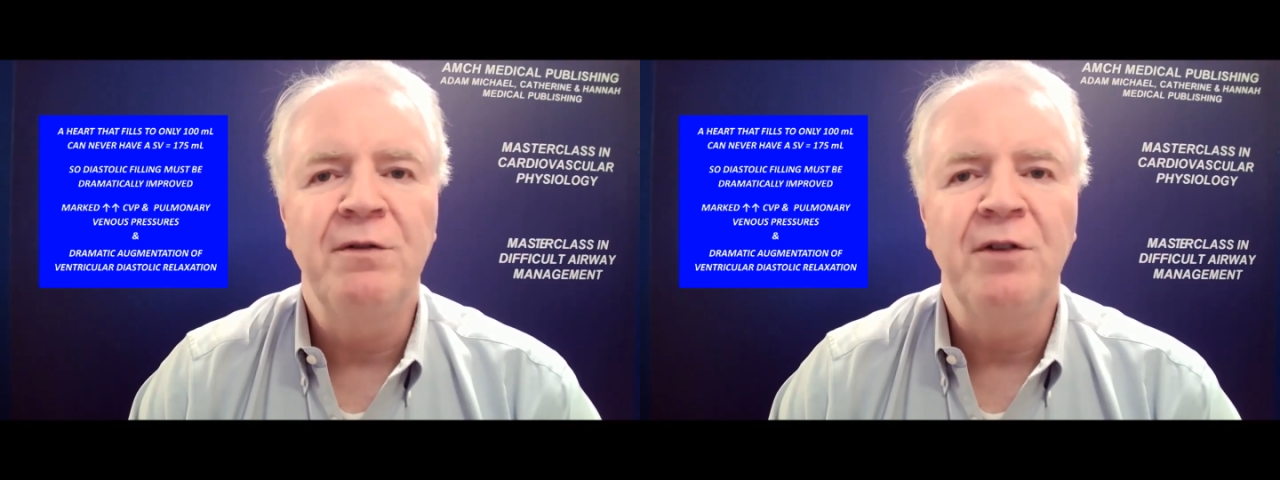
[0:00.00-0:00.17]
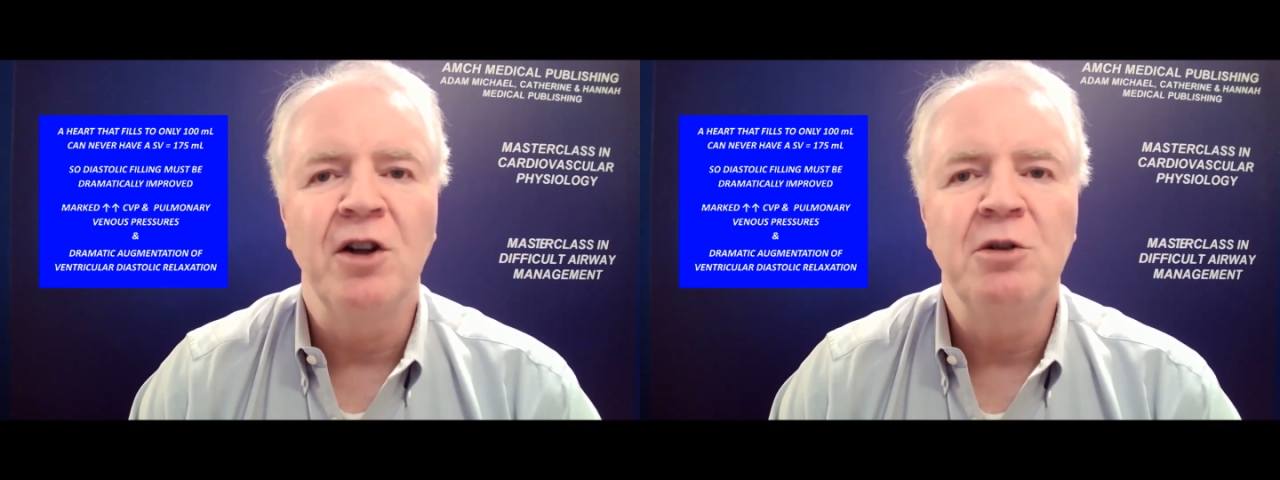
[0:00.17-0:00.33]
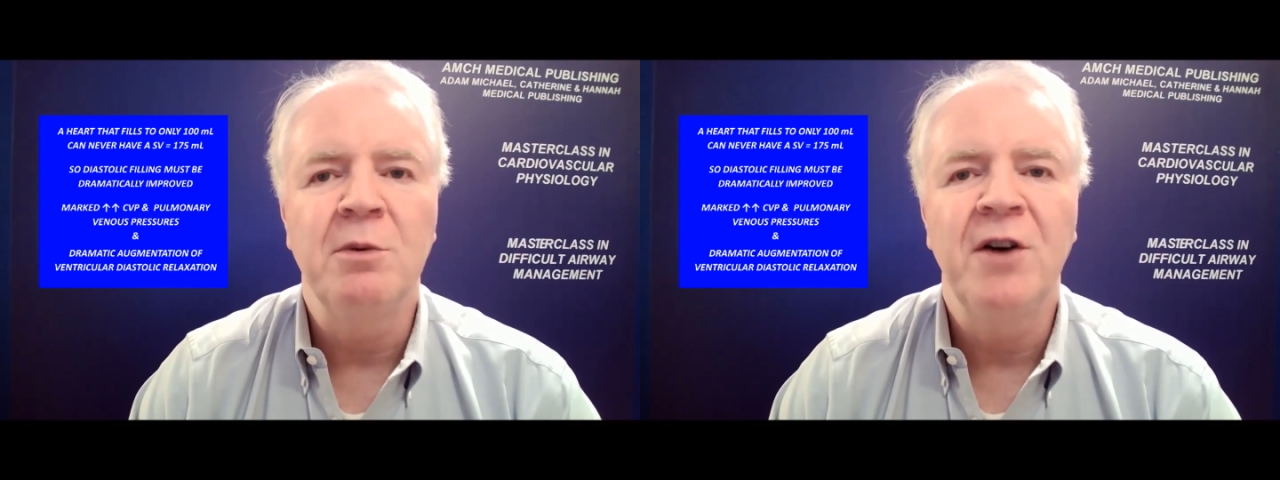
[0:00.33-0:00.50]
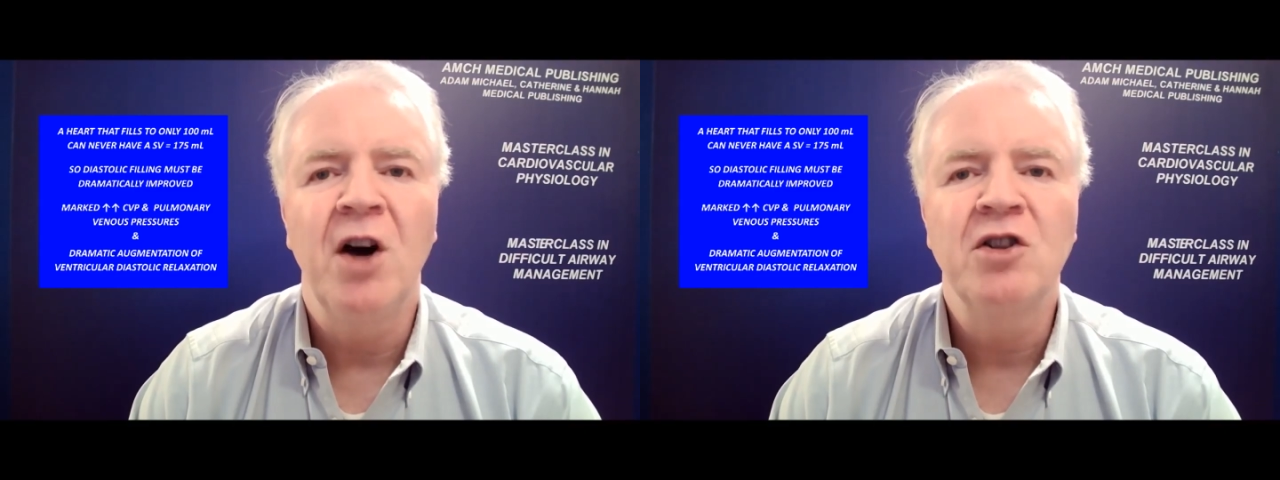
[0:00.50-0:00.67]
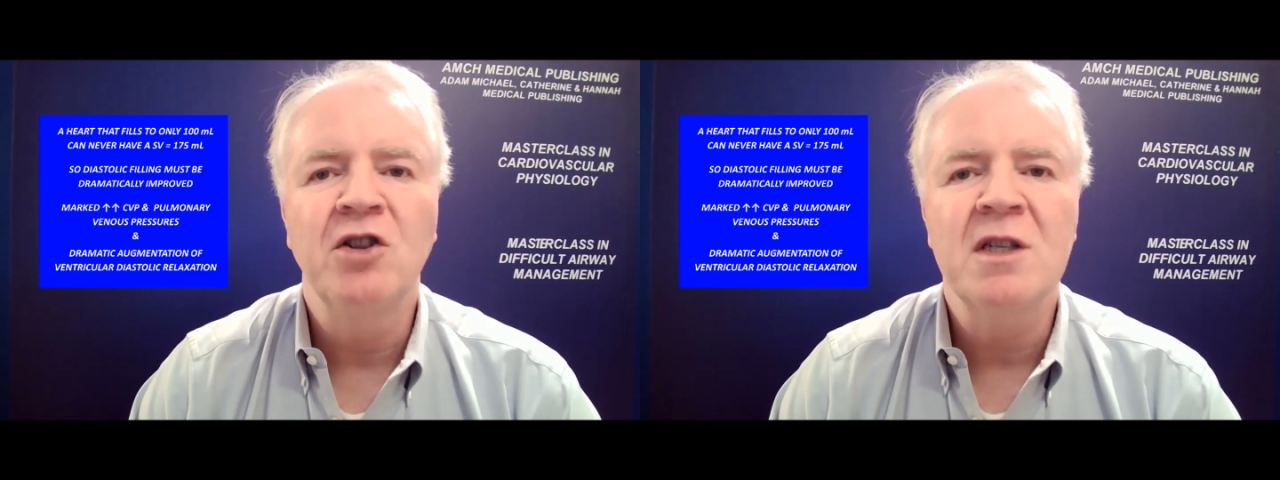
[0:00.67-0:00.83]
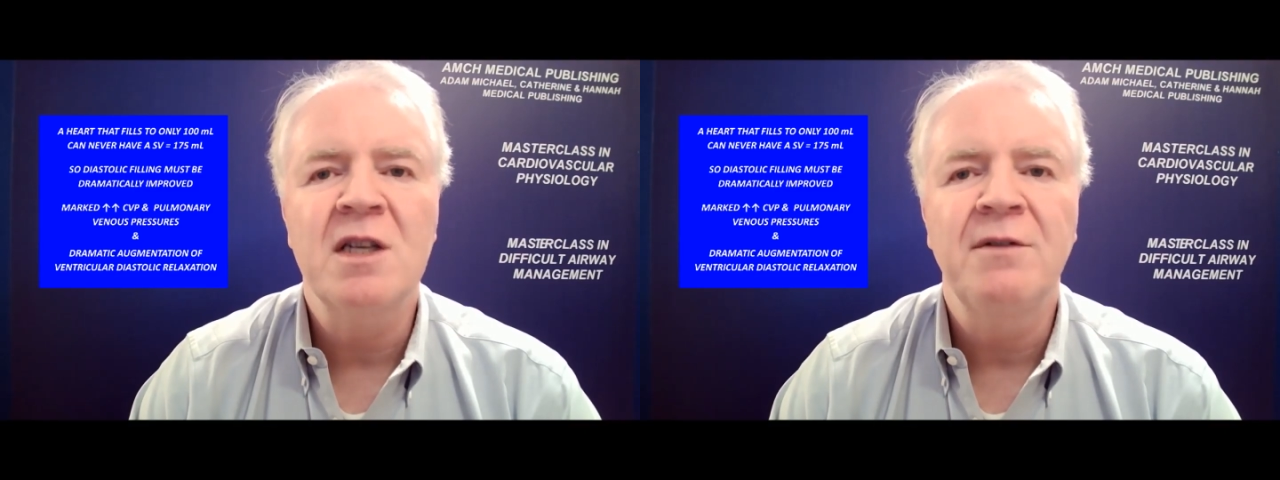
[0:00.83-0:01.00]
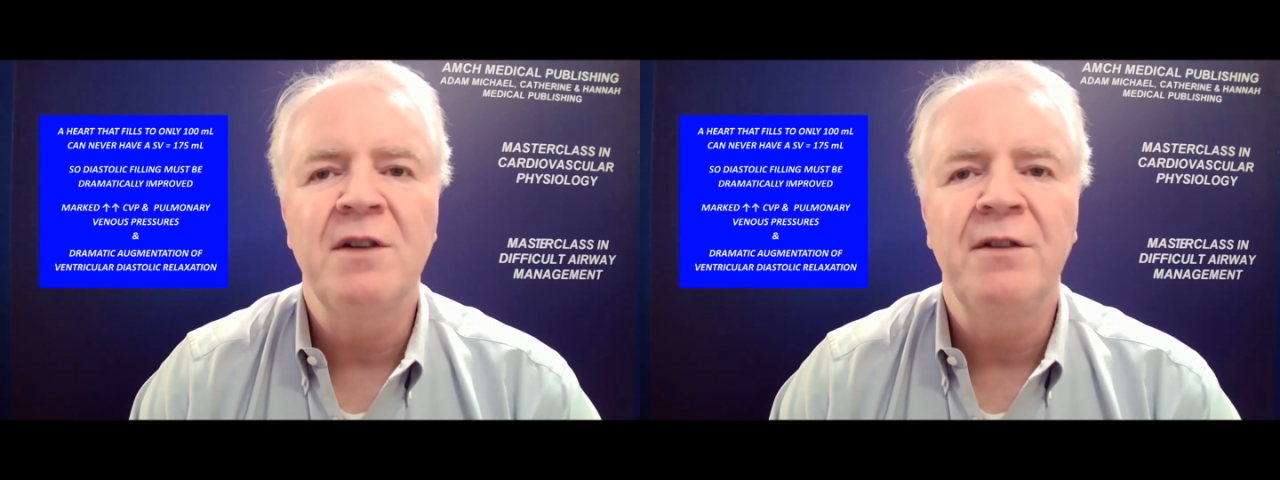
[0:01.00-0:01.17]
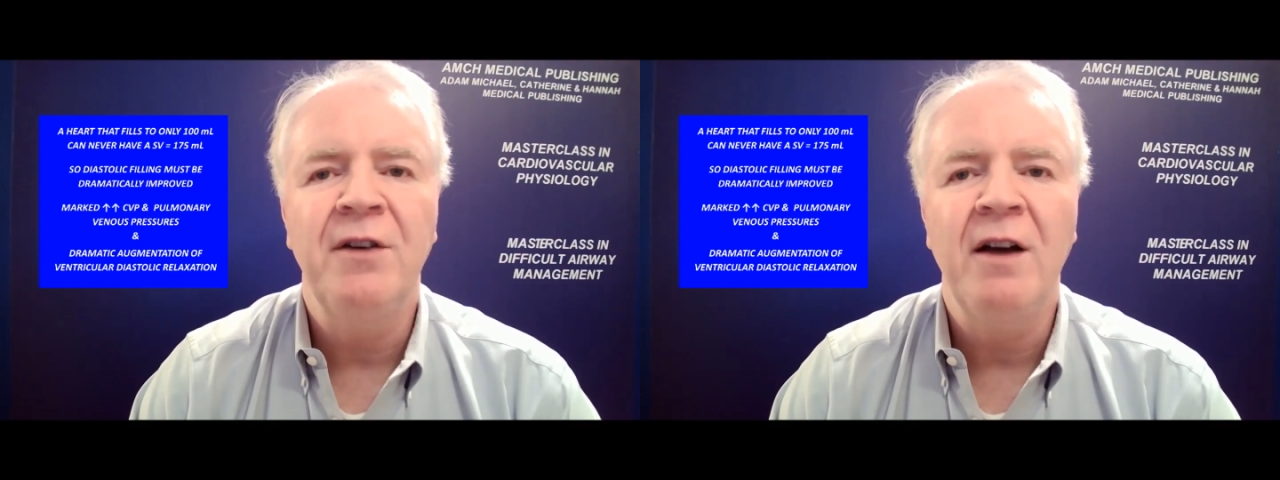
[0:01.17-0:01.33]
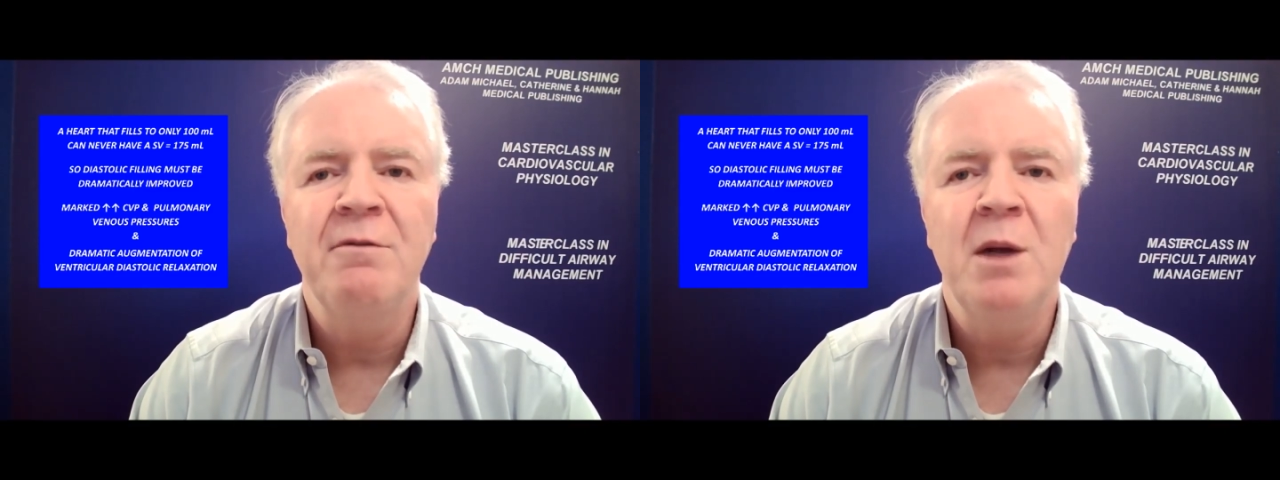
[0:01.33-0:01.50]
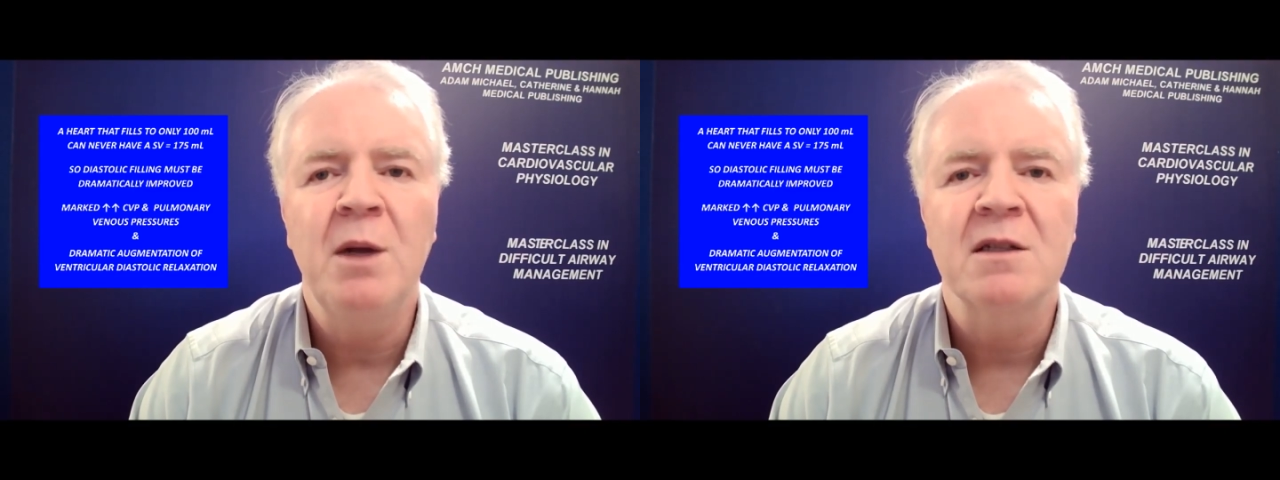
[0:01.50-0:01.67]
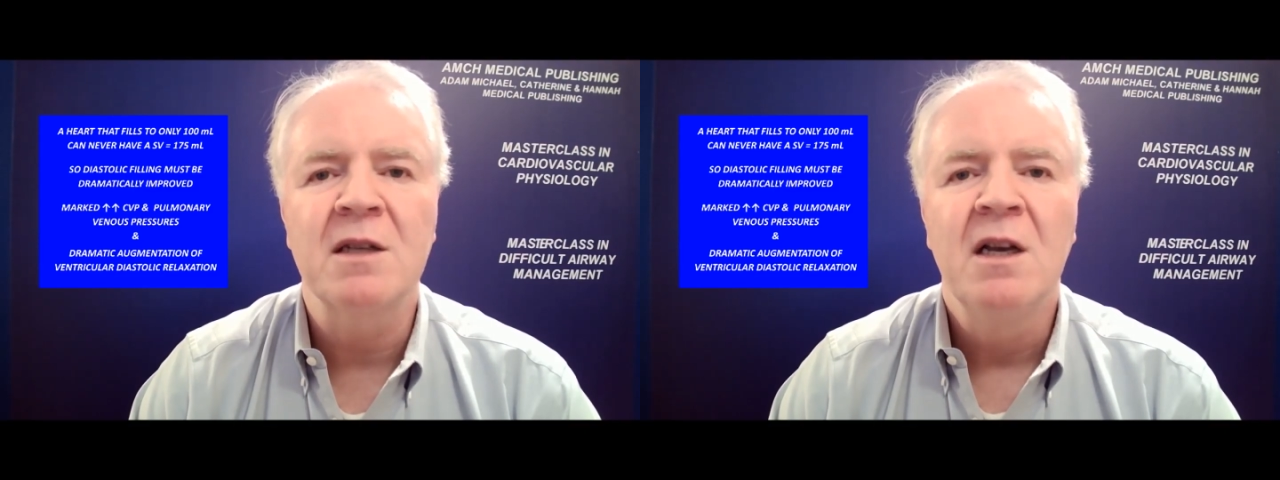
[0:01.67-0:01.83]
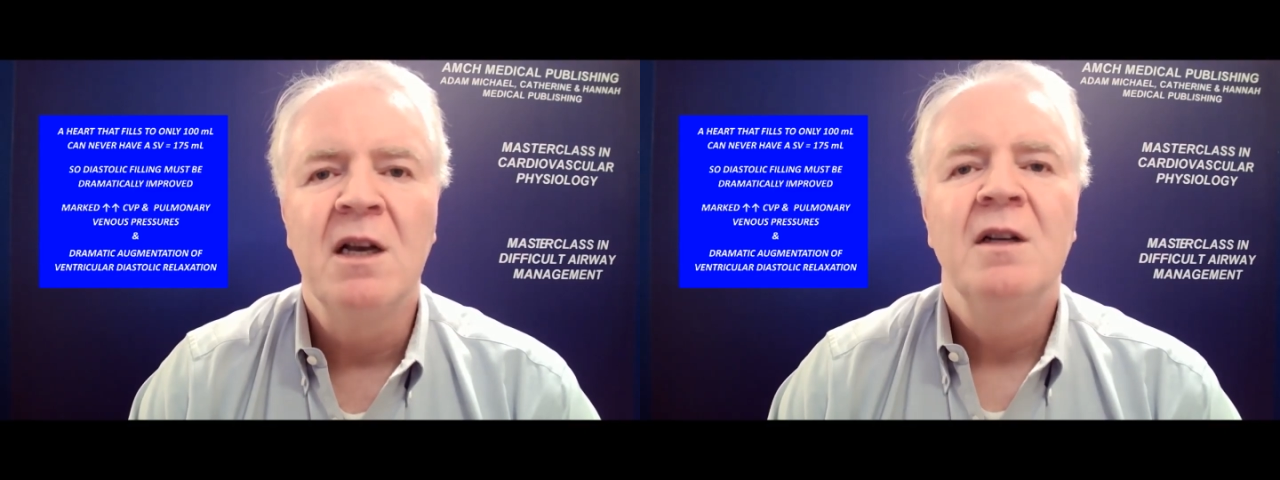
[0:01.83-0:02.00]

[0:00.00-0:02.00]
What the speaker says: volume of 175 mils.